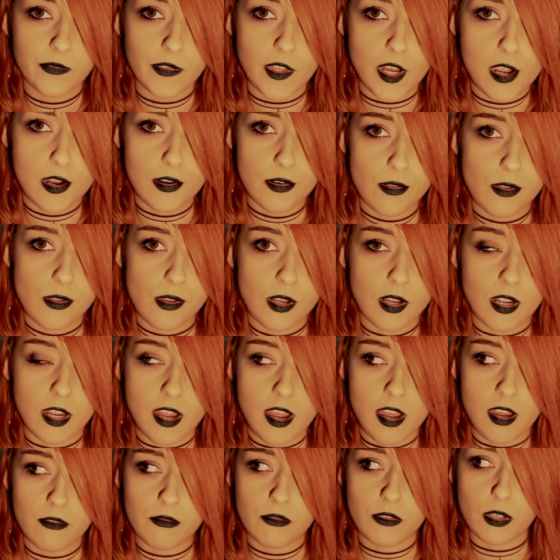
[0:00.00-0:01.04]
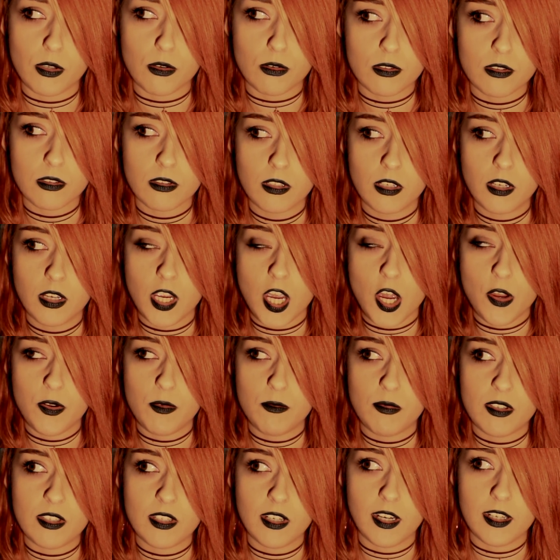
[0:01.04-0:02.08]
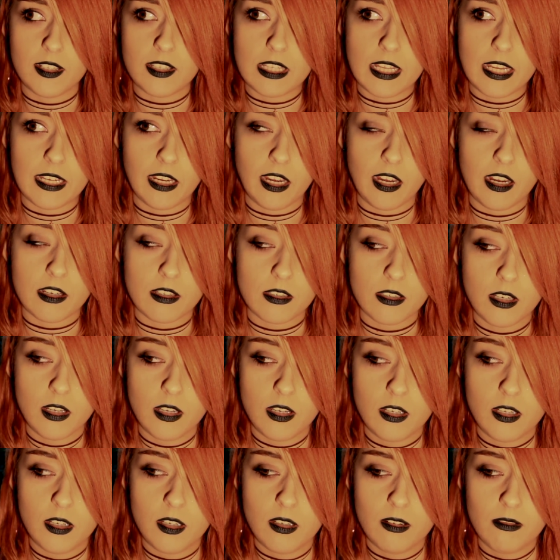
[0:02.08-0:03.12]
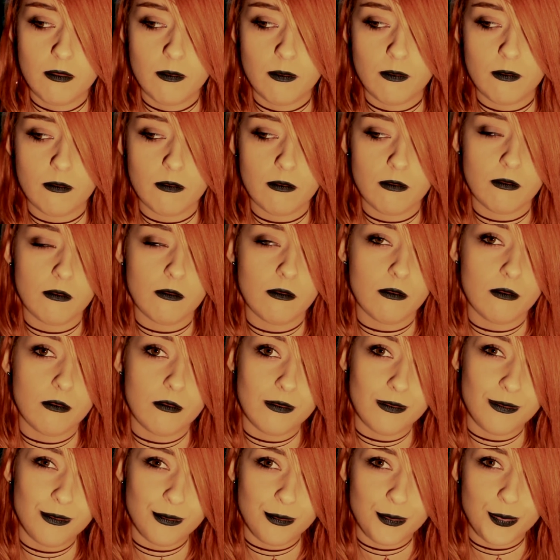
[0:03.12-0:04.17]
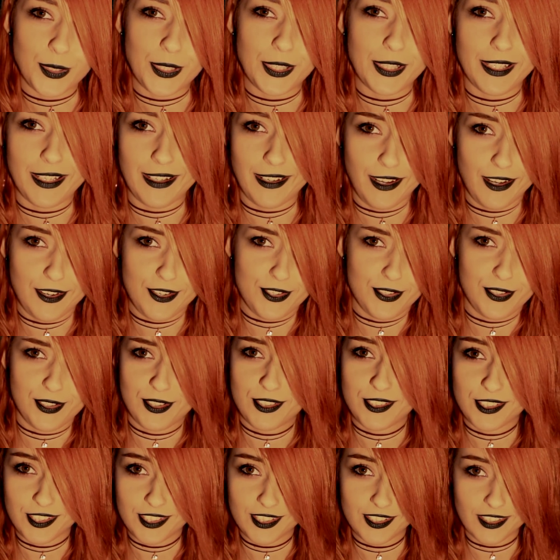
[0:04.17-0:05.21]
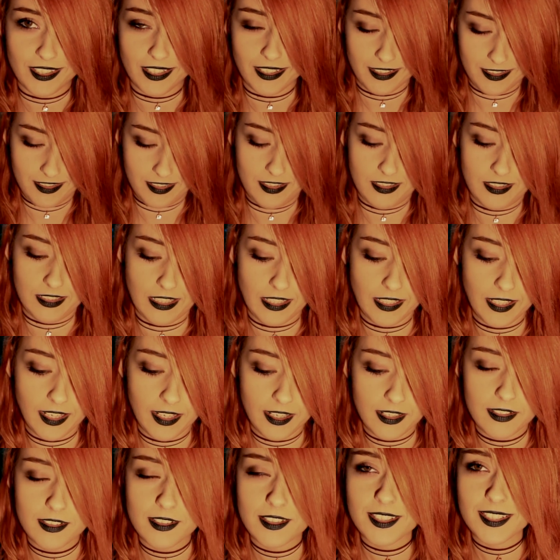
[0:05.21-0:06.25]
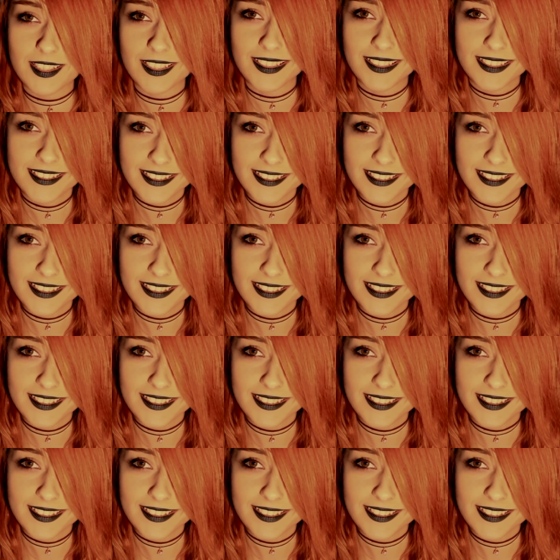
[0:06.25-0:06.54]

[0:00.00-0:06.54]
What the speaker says: I don't think I have those. I mean, besides leggings. But leggings are just like leggings.